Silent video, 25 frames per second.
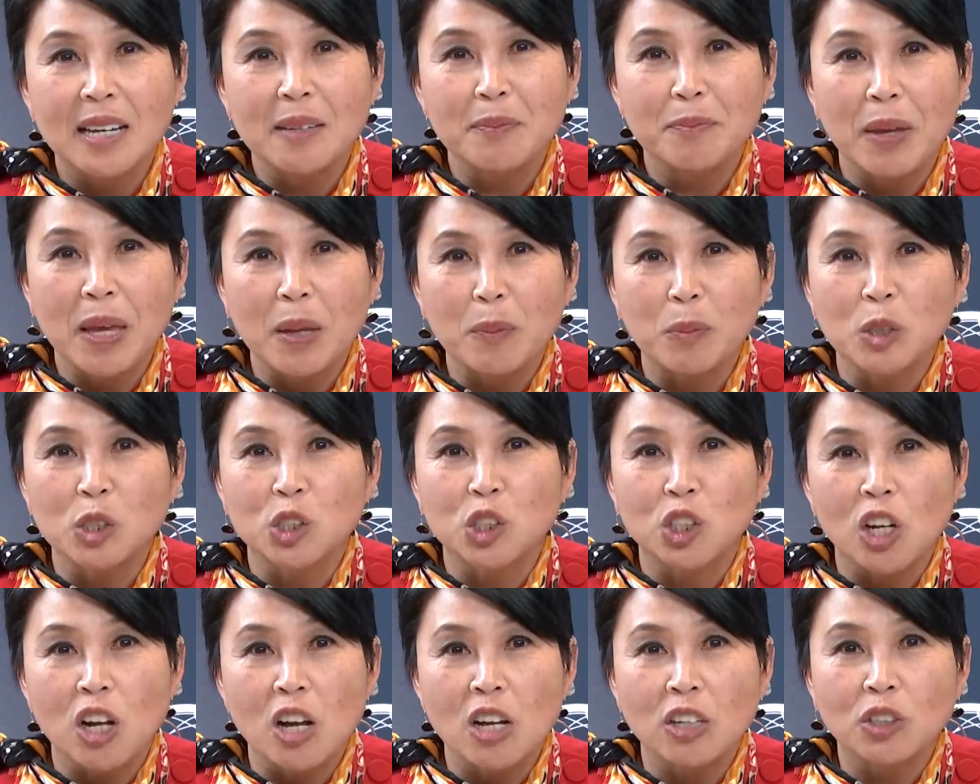I'm Mabel
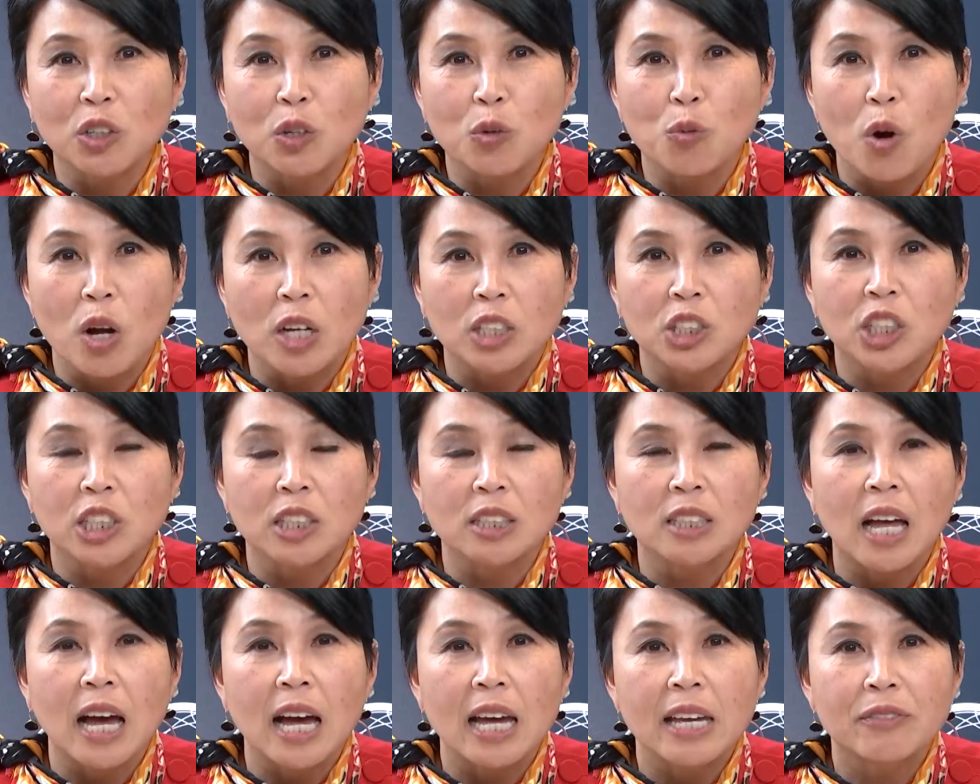Jong. You're
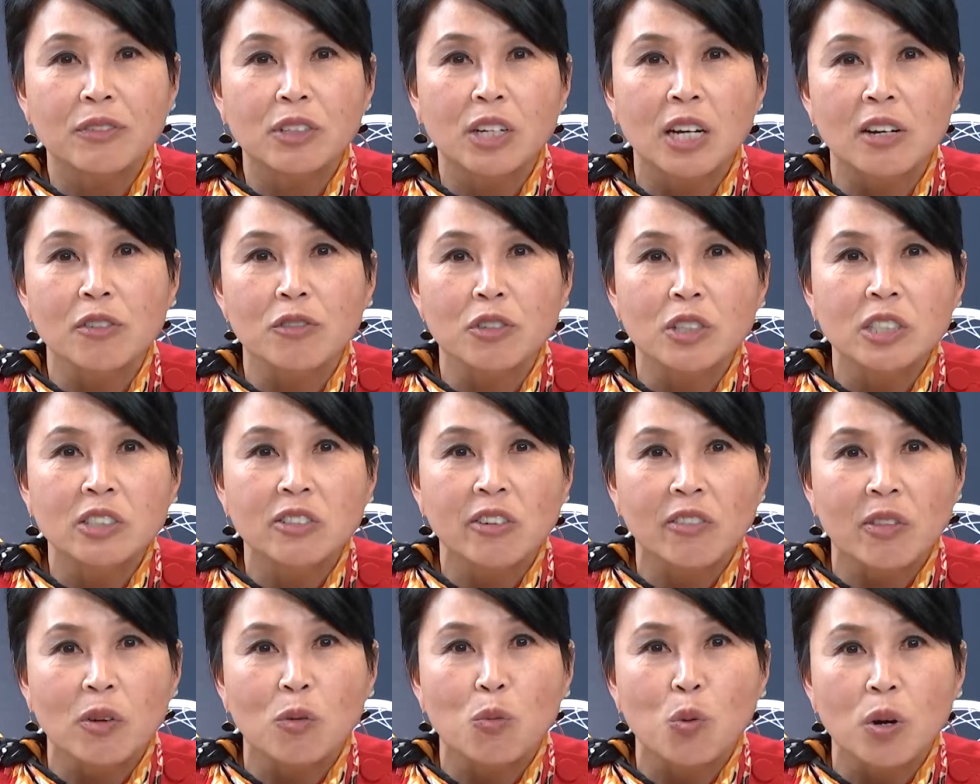watching live
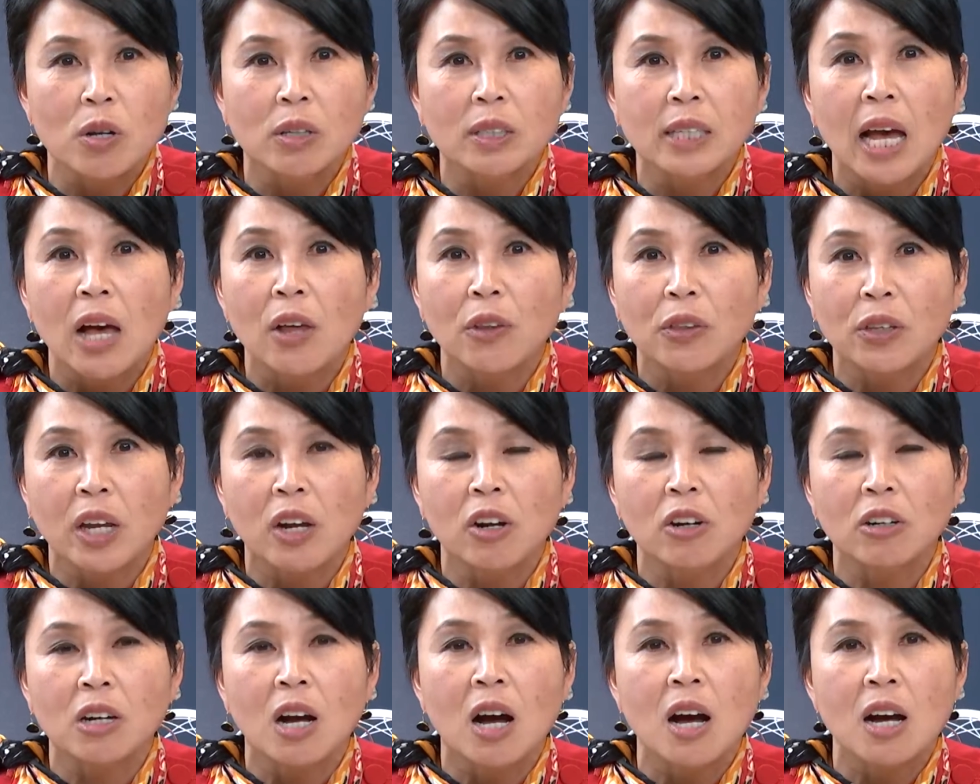coverage of the World
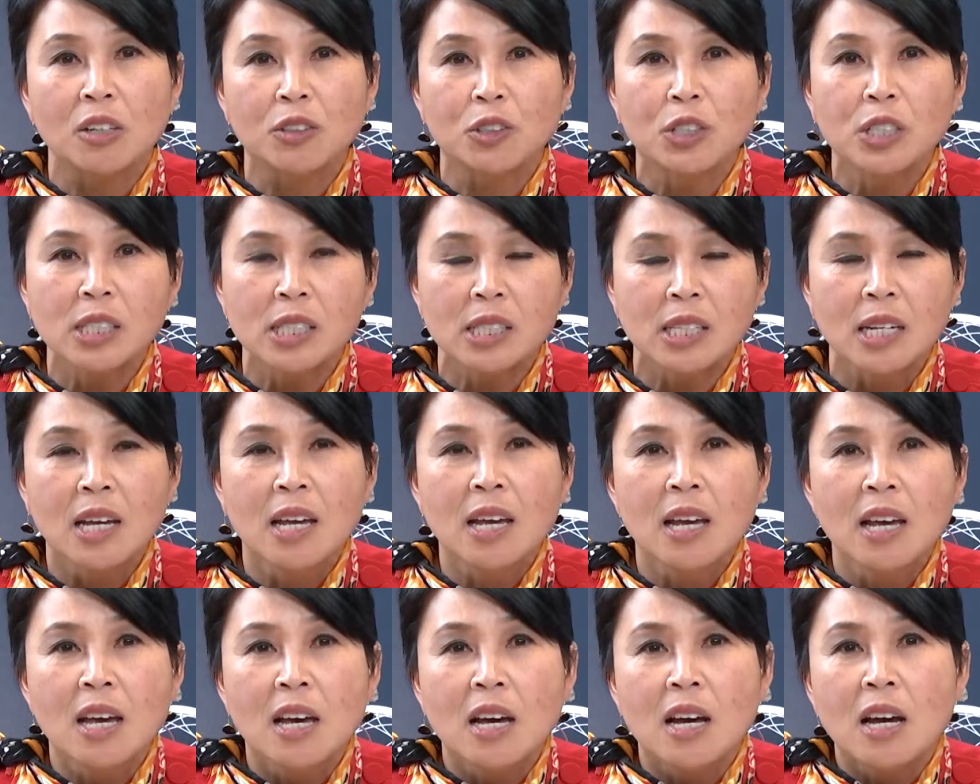HealthCare Congress
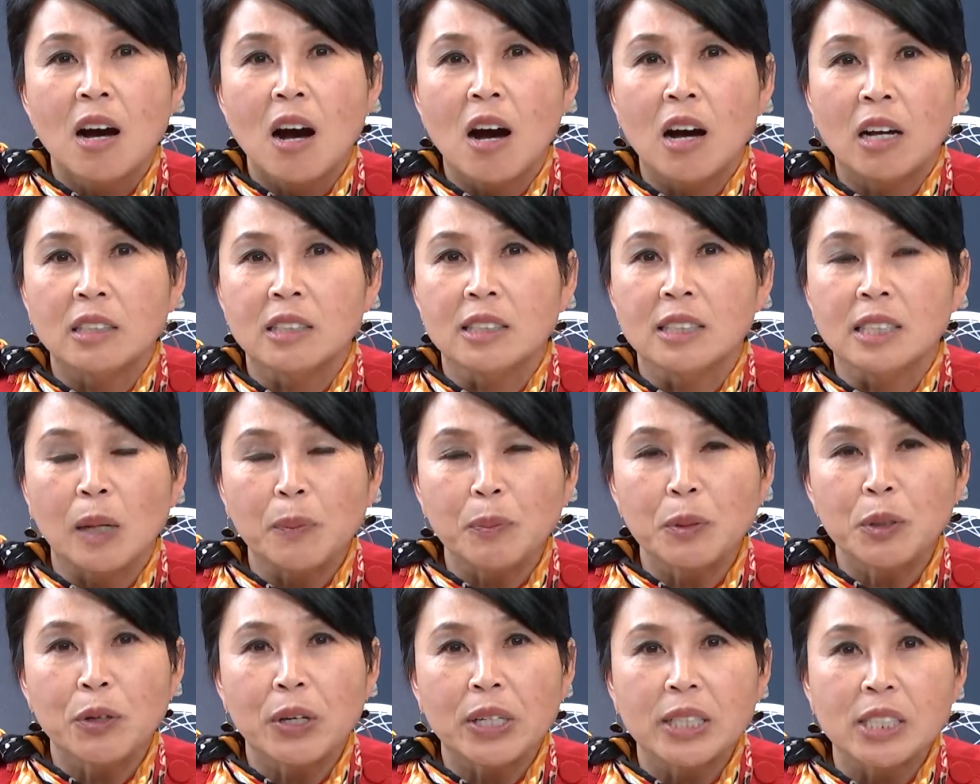on
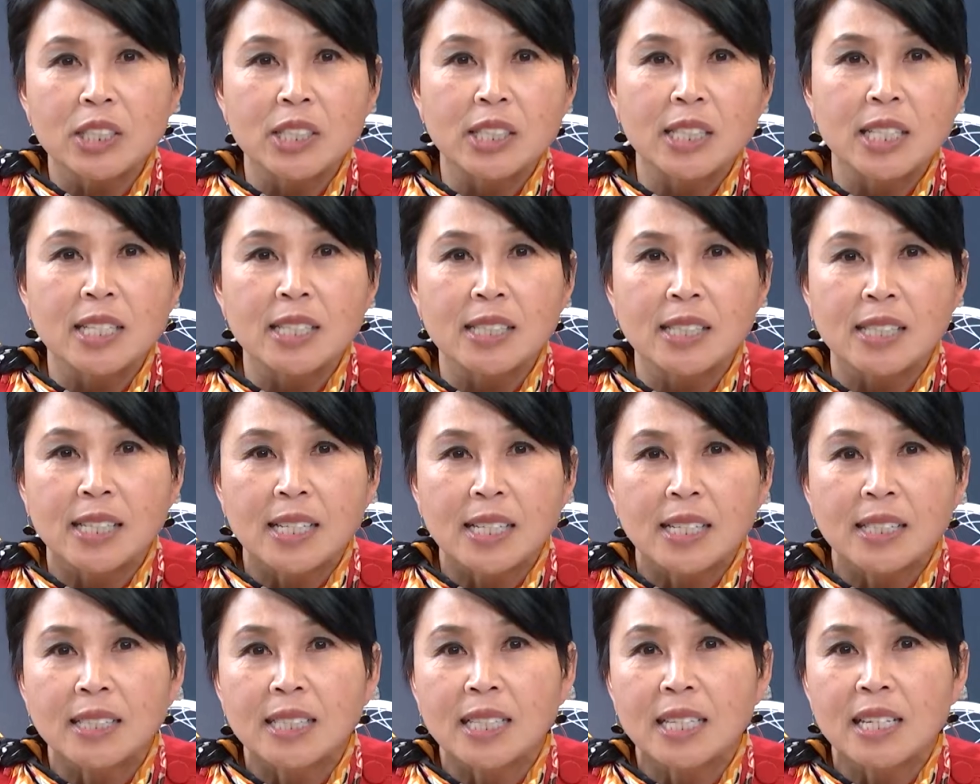
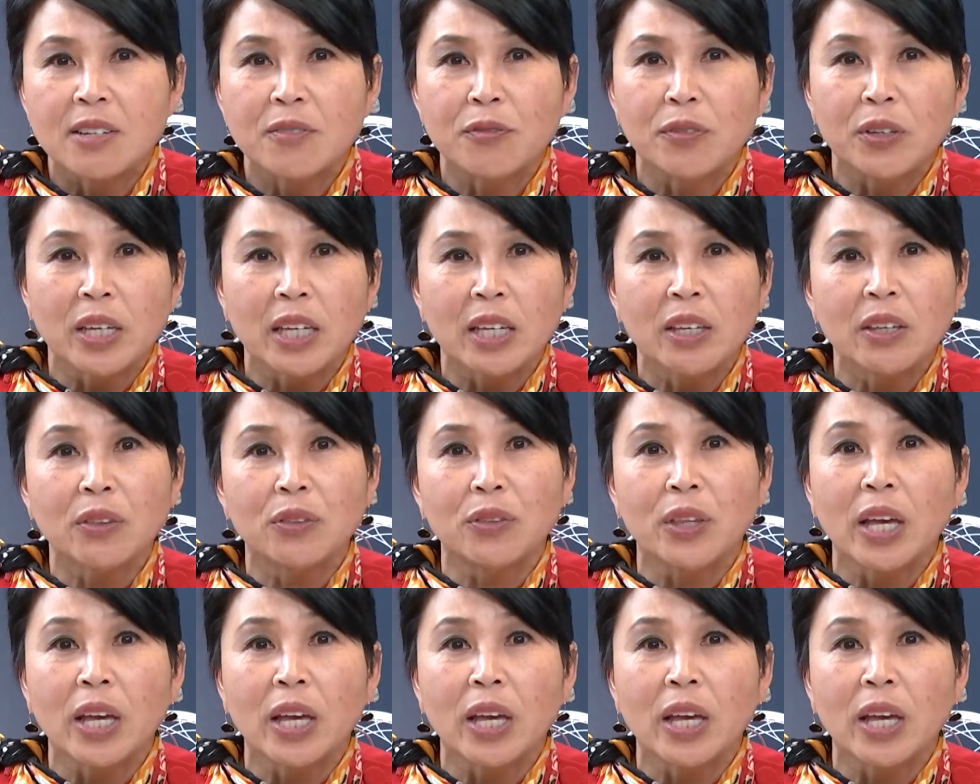WHCC TV.